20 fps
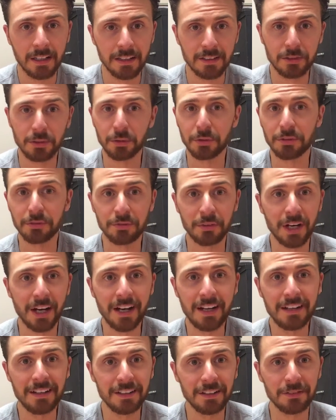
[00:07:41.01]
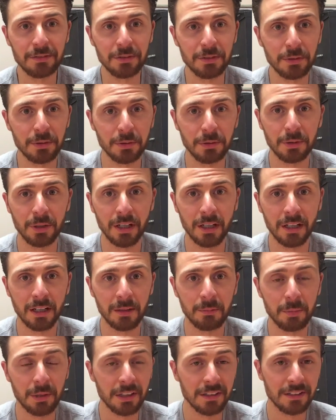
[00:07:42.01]
It's totally fine if you,
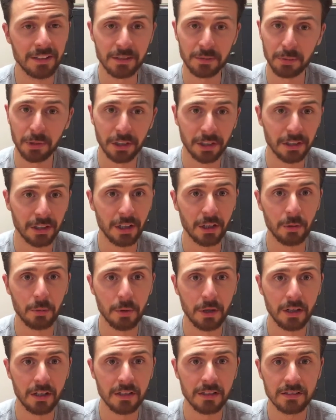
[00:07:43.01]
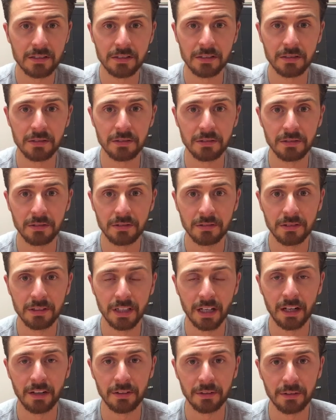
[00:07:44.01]
but it does bring a lot of awareness to
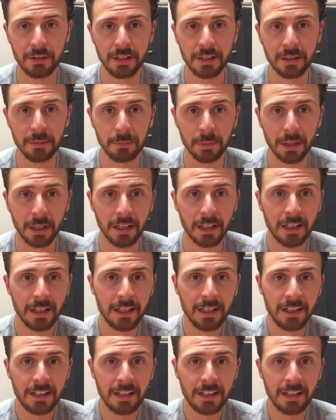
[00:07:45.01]
how you're eating. But